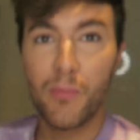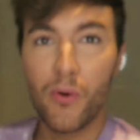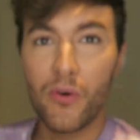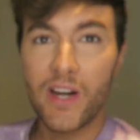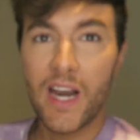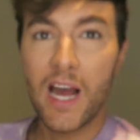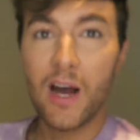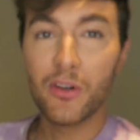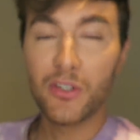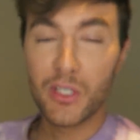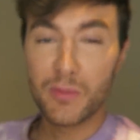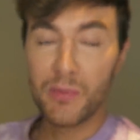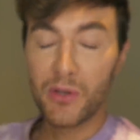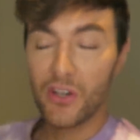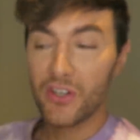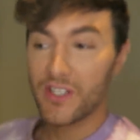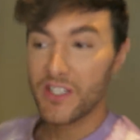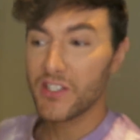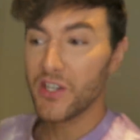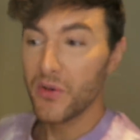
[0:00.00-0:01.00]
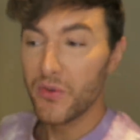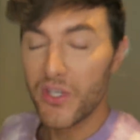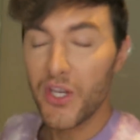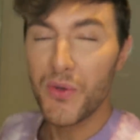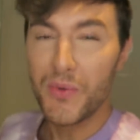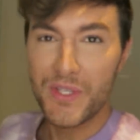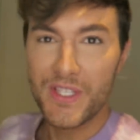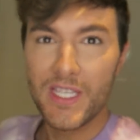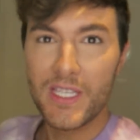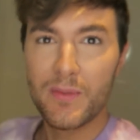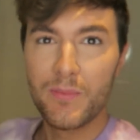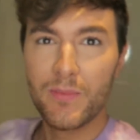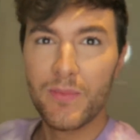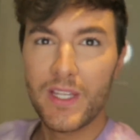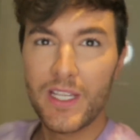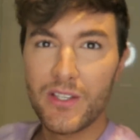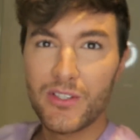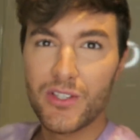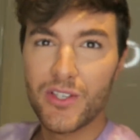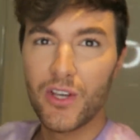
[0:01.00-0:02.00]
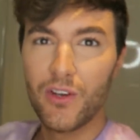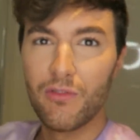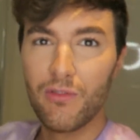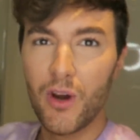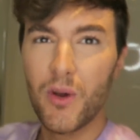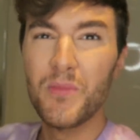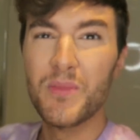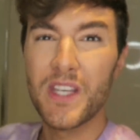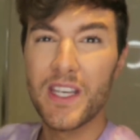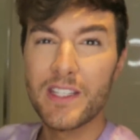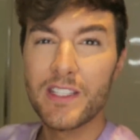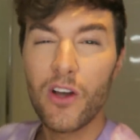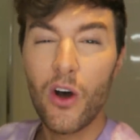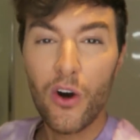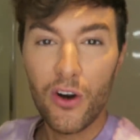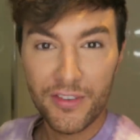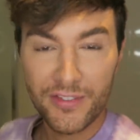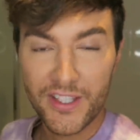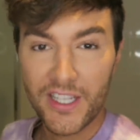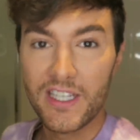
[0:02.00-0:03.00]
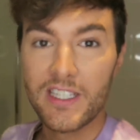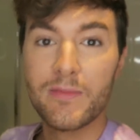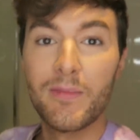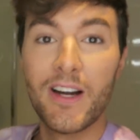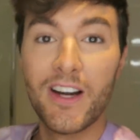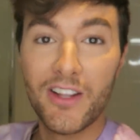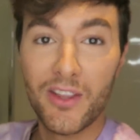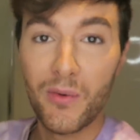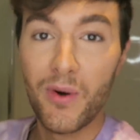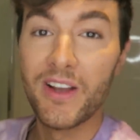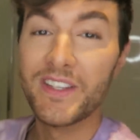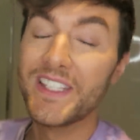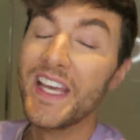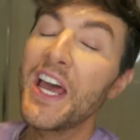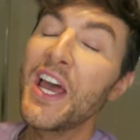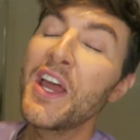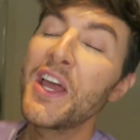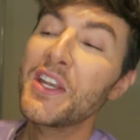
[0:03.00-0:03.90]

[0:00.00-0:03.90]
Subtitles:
to point out, just because I don't use these two rooms as often as my other ones,